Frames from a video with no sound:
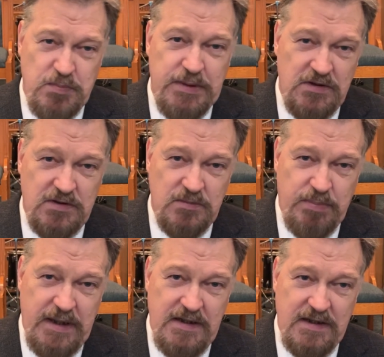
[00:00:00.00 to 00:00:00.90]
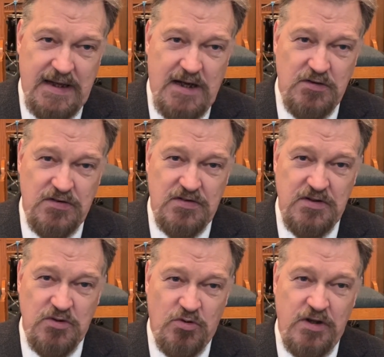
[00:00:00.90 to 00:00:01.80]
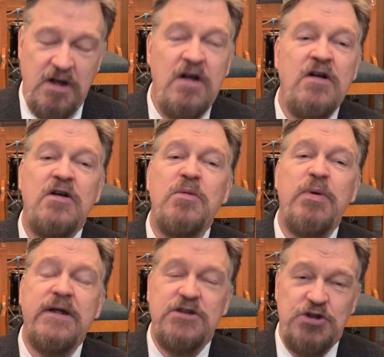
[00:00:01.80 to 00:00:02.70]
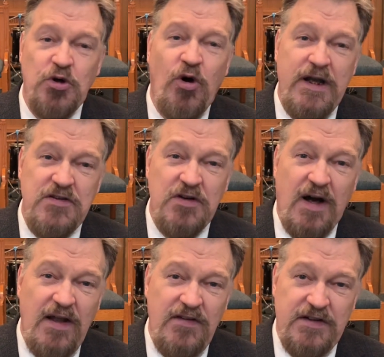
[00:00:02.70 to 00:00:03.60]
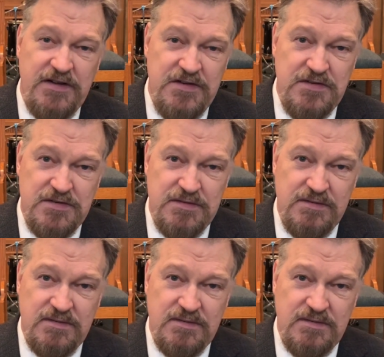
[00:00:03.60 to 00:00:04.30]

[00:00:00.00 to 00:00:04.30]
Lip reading: built and painted houses in order to bring joy to others.